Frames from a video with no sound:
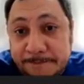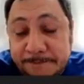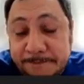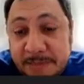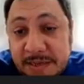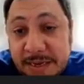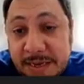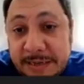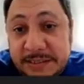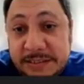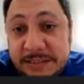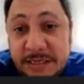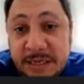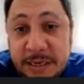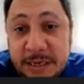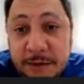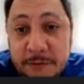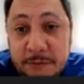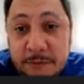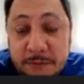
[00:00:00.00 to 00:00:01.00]

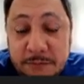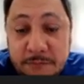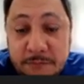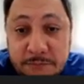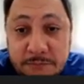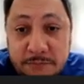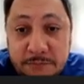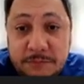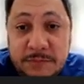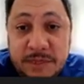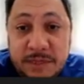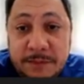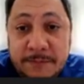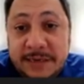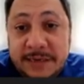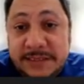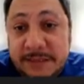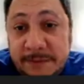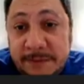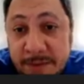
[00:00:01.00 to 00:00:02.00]
Castillo, and
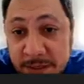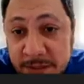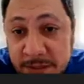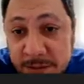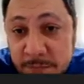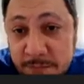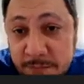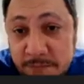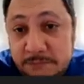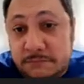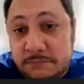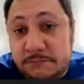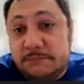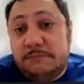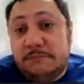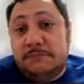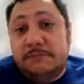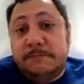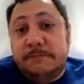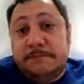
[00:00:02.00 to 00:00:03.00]
Maximiliano,
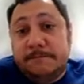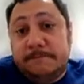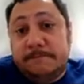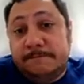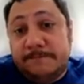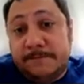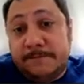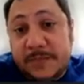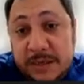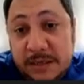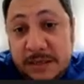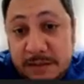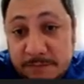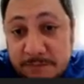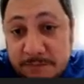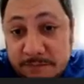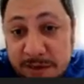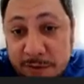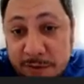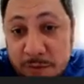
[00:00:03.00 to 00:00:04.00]
they
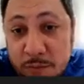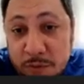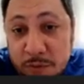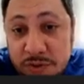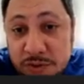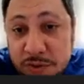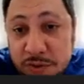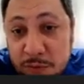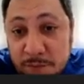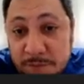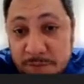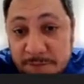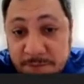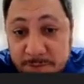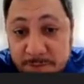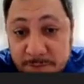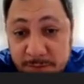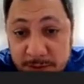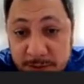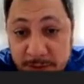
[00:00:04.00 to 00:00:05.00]
almost solved
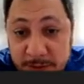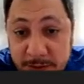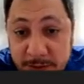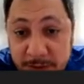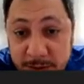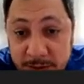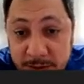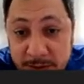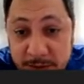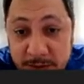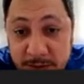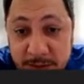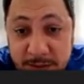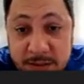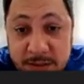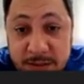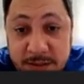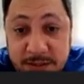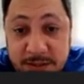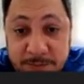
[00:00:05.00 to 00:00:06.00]

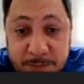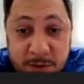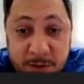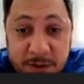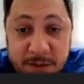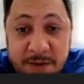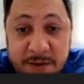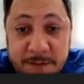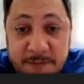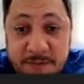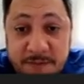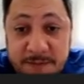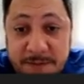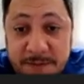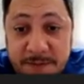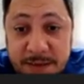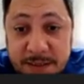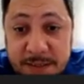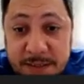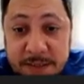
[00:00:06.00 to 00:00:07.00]
this problem. In
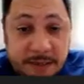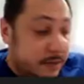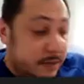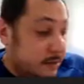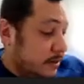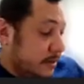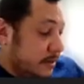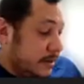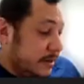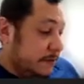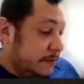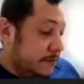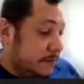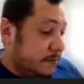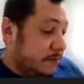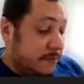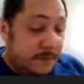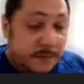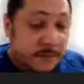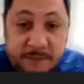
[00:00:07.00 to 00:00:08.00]
fact, I
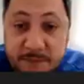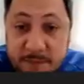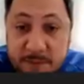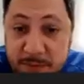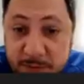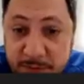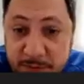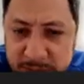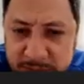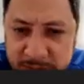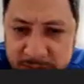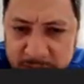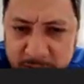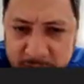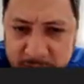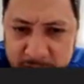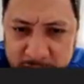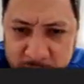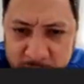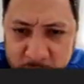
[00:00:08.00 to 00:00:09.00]
say
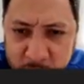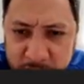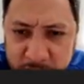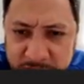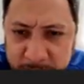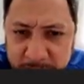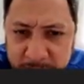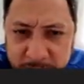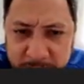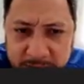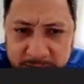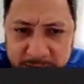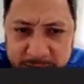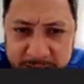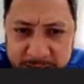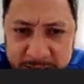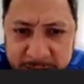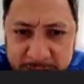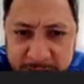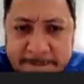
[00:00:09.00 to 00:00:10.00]
some words about
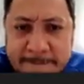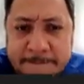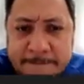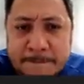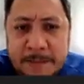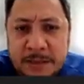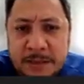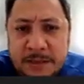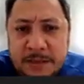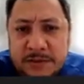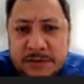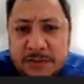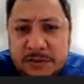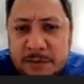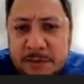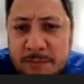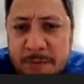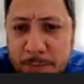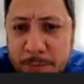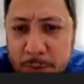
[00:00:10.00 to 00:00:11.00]
that.
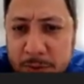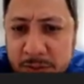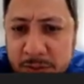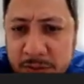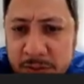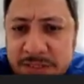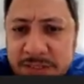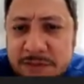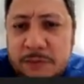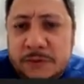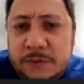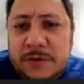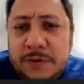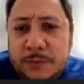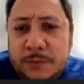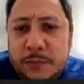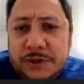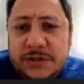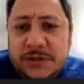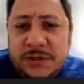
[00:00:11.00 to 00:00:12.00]
Some important
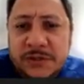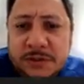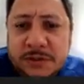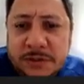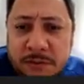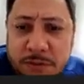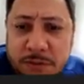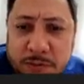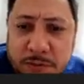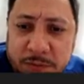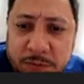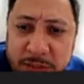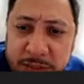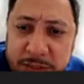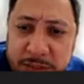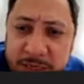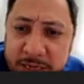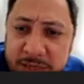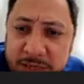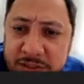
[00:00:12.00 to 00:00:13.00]
contributions to the
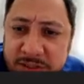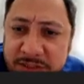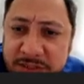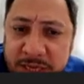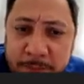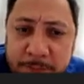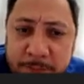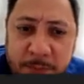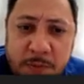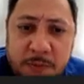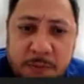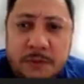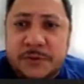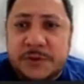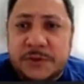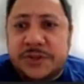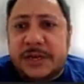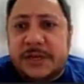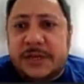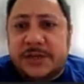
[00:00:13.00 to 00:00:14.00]
Nash sample
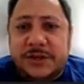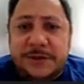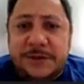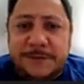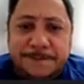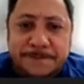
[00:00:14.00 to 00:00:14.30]
conjecture.